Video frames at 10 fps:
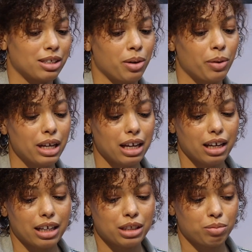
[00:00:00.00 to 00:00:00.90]
So
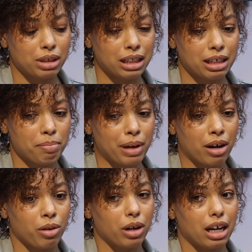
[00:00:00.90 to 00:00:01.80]
it's really
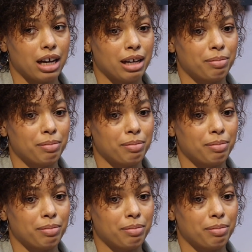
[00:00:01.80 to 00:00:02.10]
about